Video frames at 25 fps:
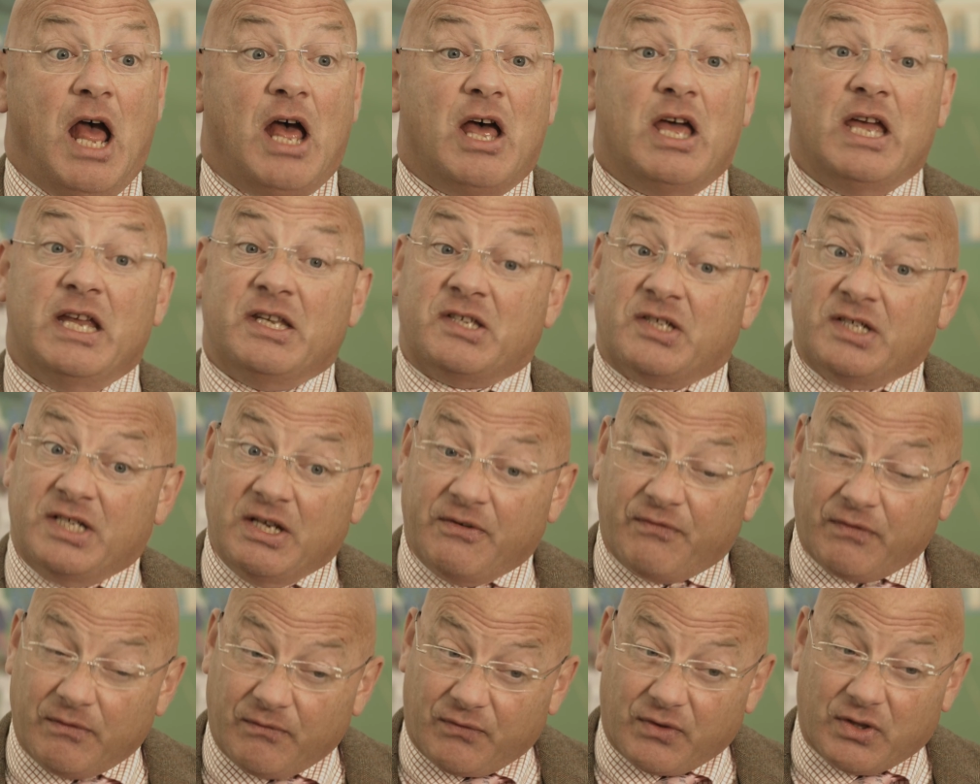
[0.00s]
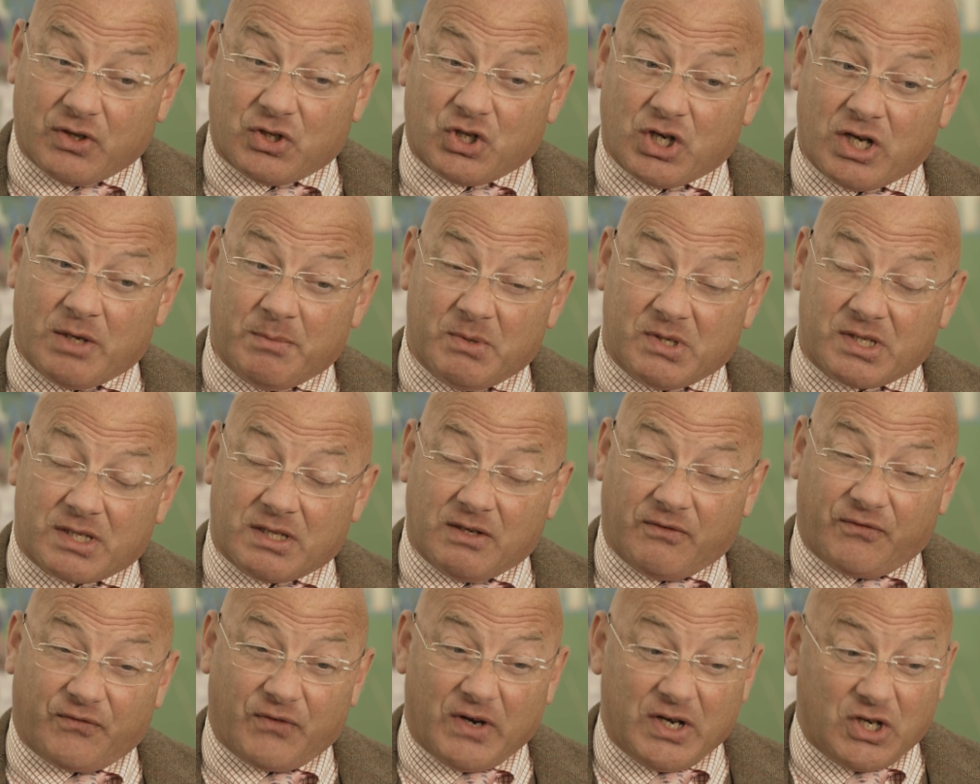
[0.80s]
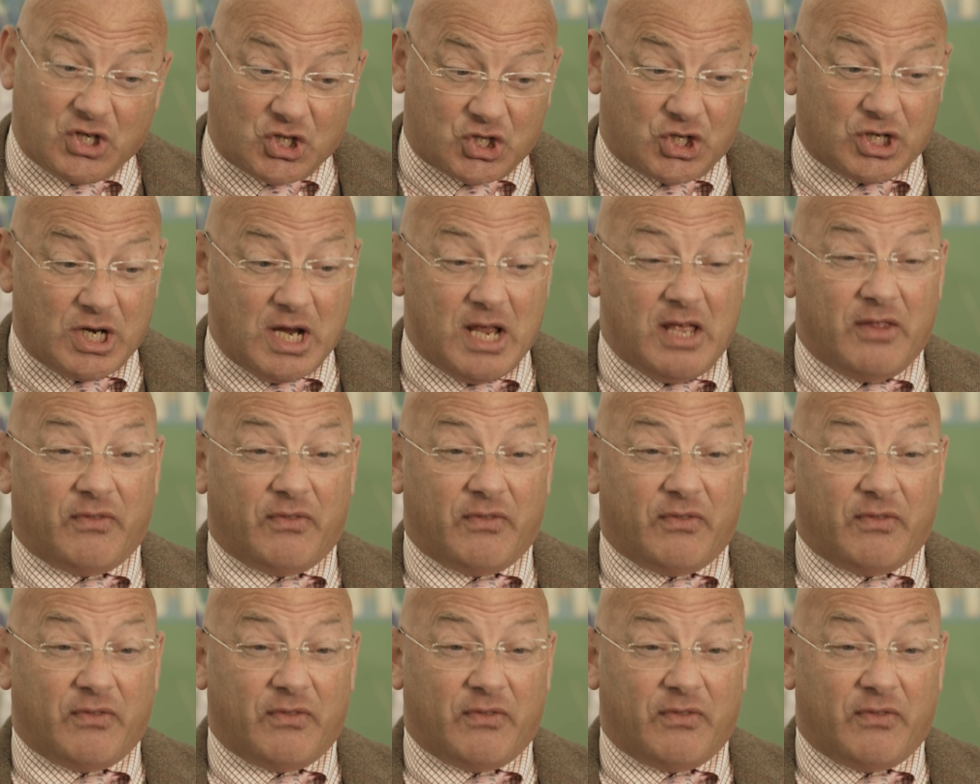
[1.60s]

It's different for the Germans and the French.